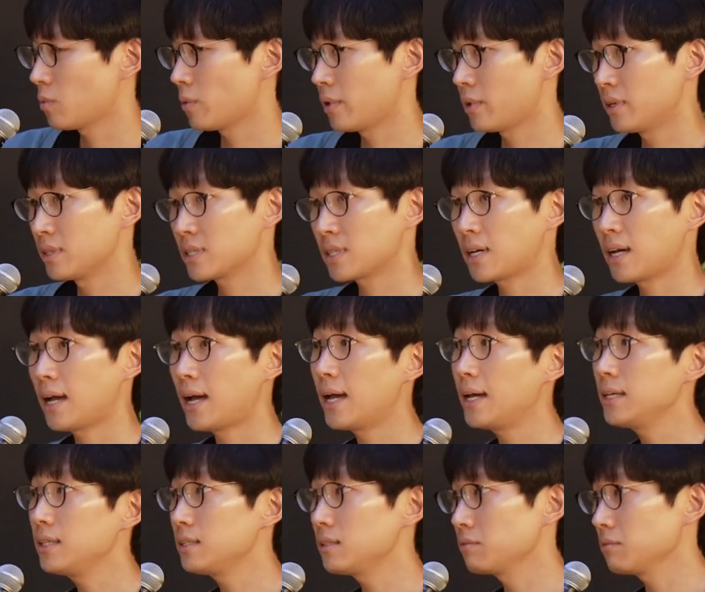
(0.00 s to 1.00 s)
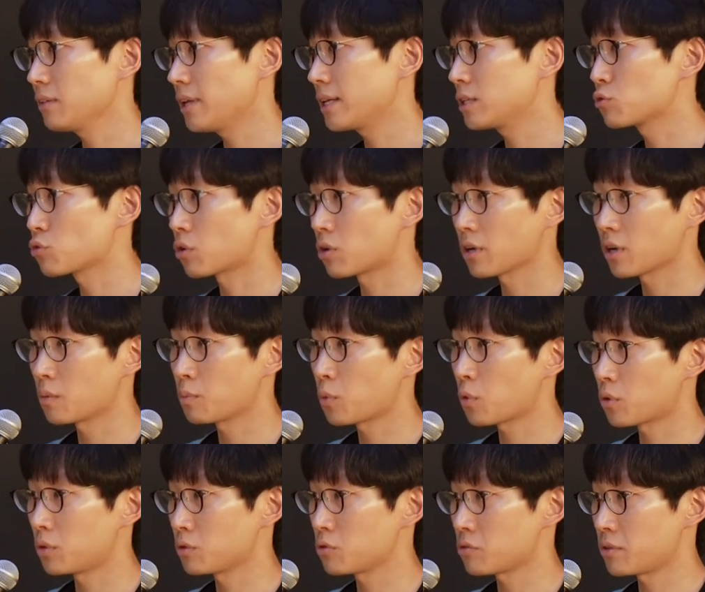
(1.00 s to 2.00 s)
where it's kind of like drawing a
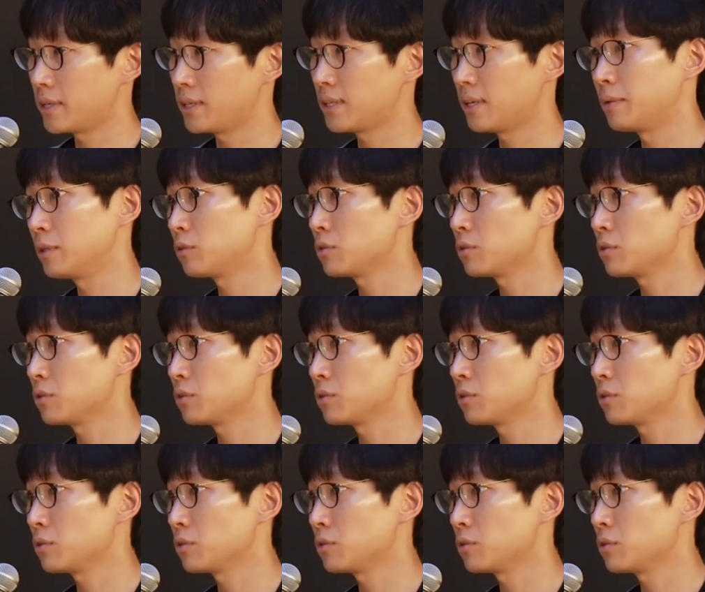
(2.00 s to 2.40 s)
portrait.